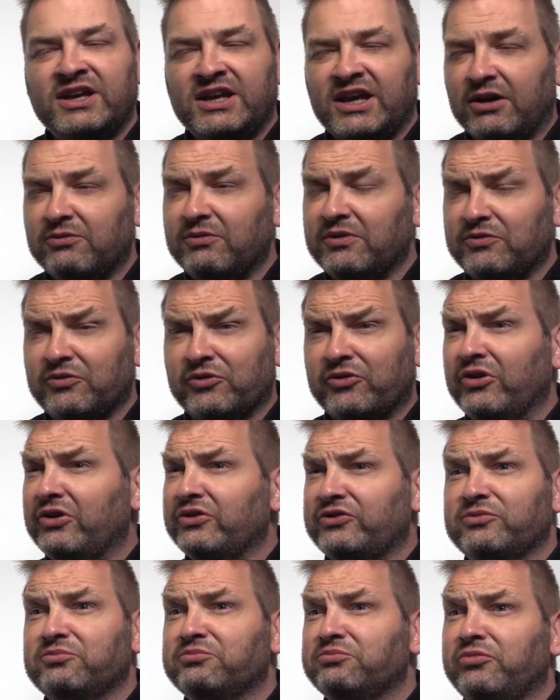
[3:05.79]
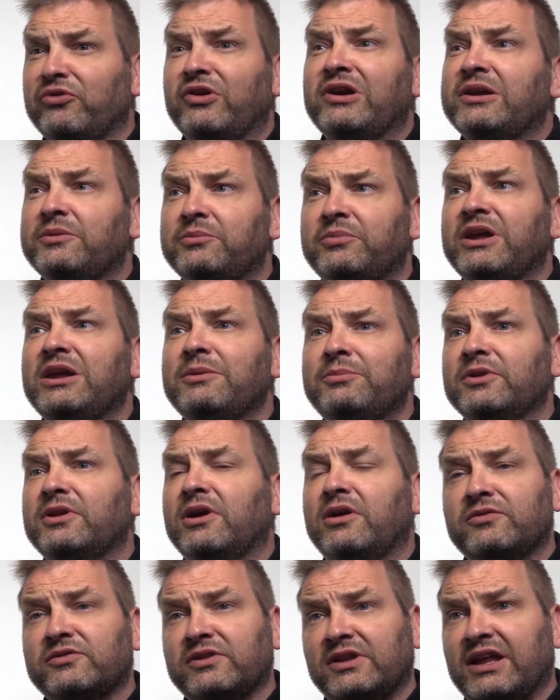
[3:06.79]
And we've recruited some brilliant people
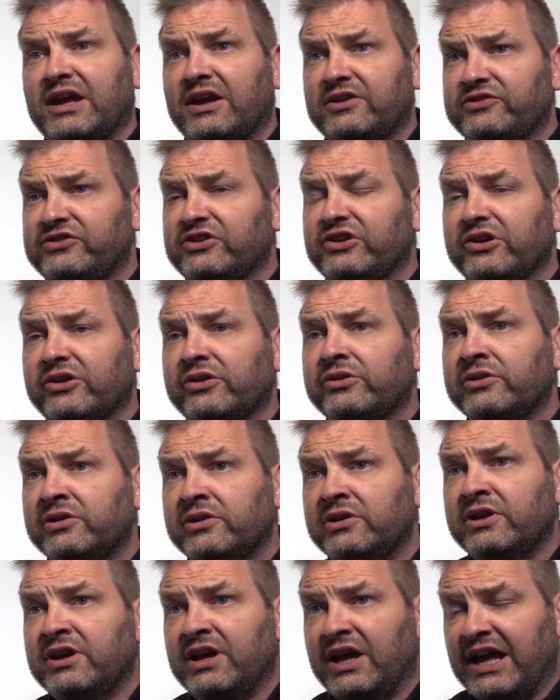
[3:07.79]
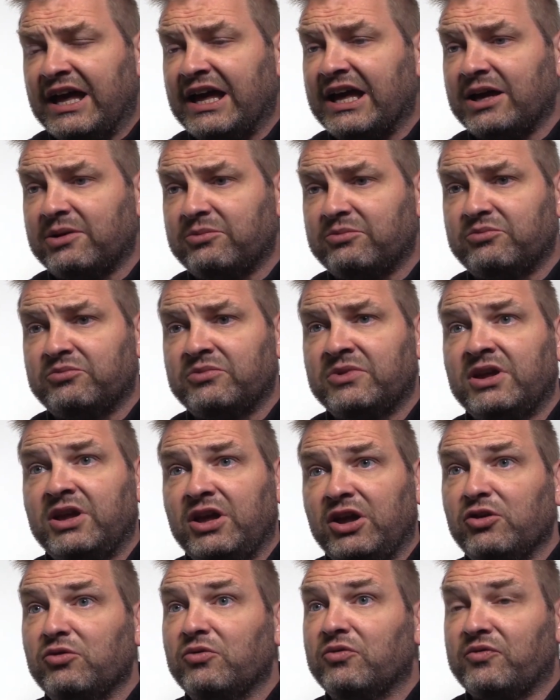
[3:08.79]
over the last year
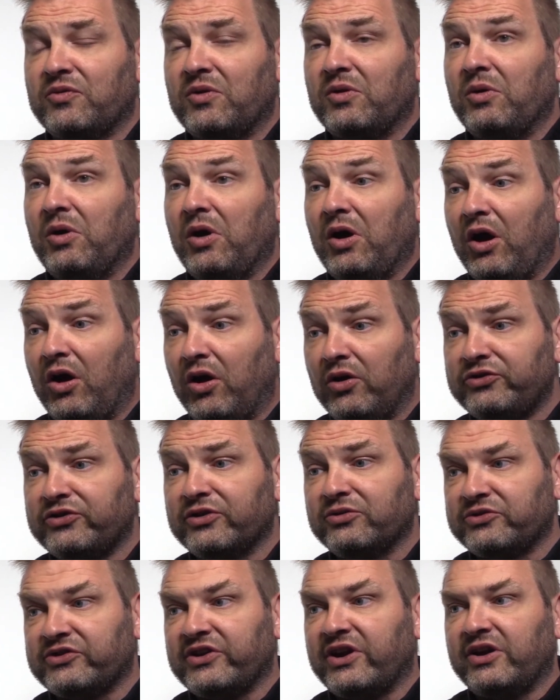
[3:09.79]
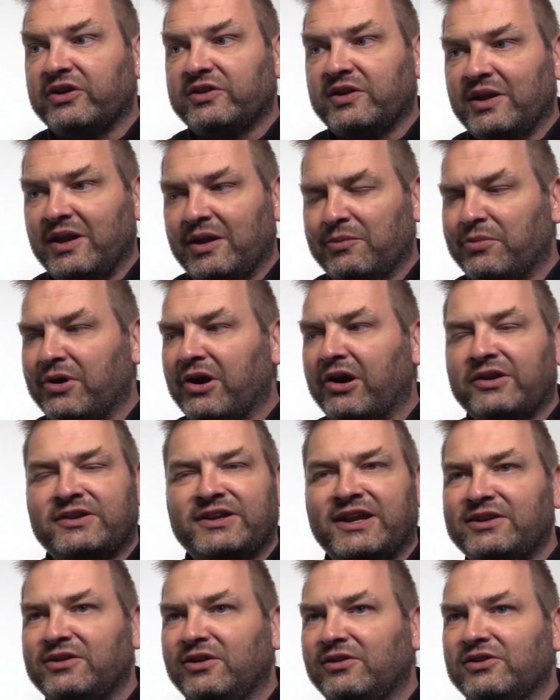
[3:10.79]
who have also started imparting
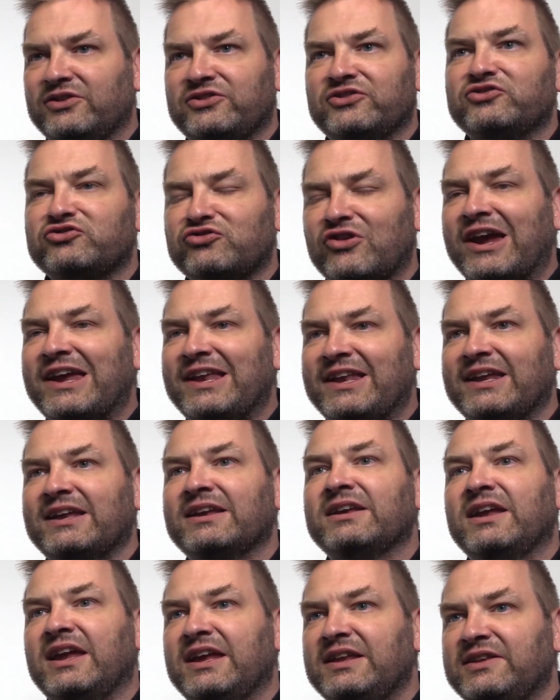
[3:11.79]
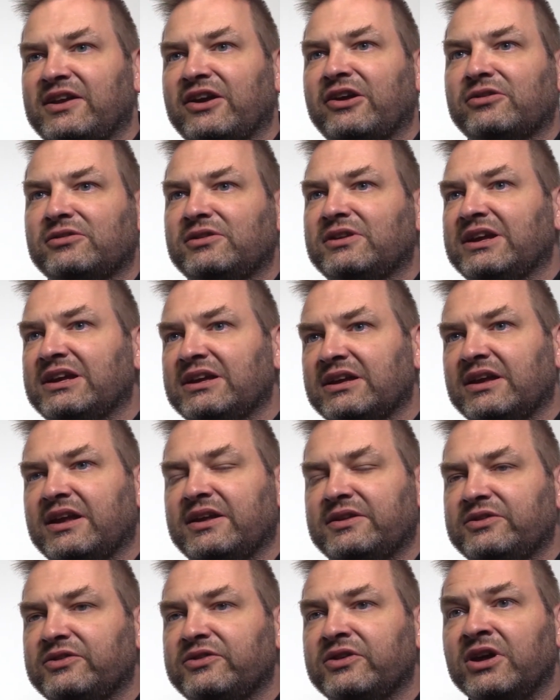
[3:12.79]
that knowledge and training internally.
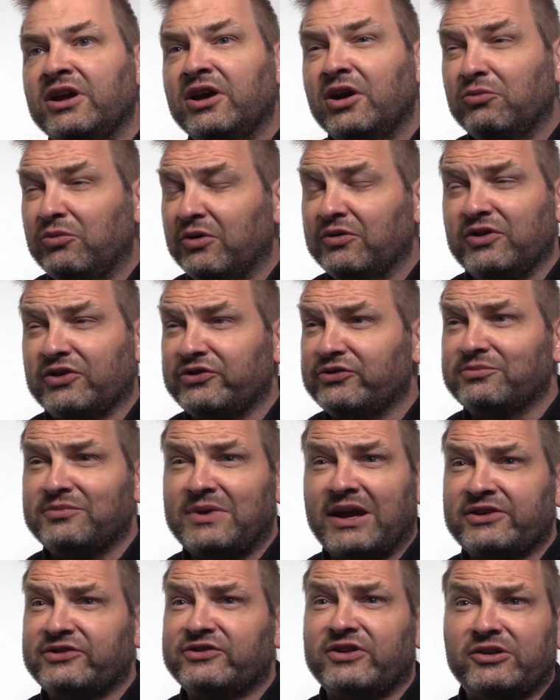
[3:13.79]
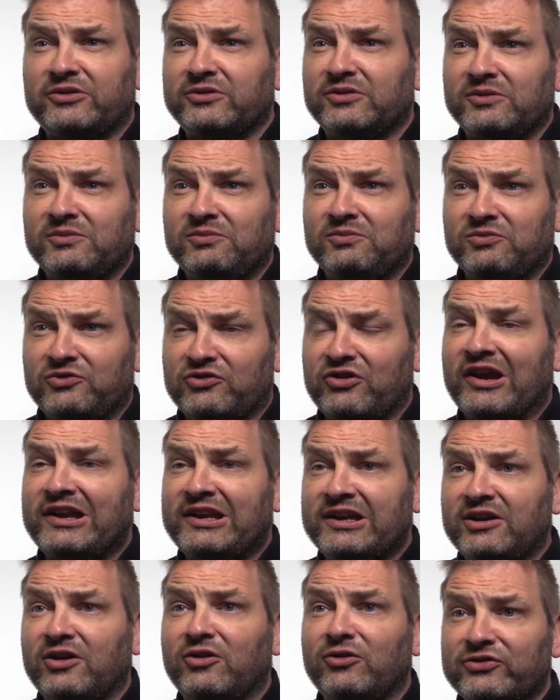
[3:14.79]
And we've got some external
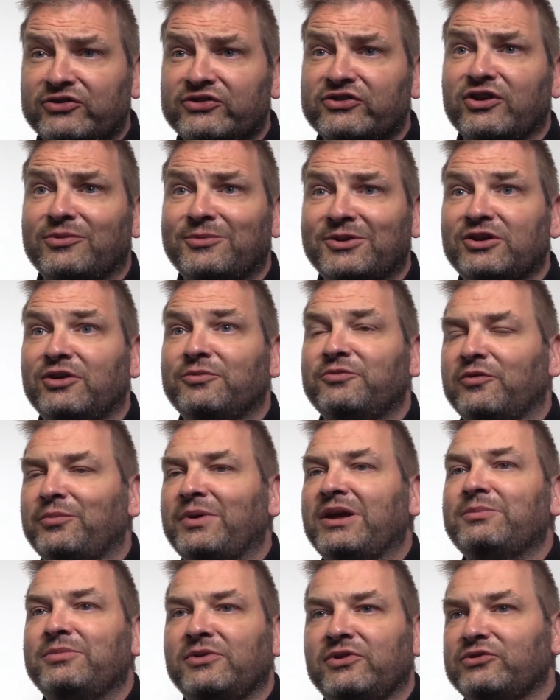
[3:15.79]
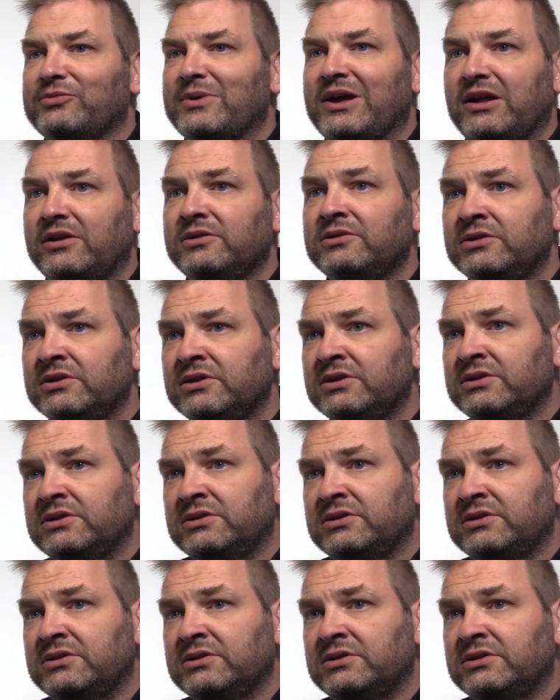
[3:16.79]
training courses coming up for people as well.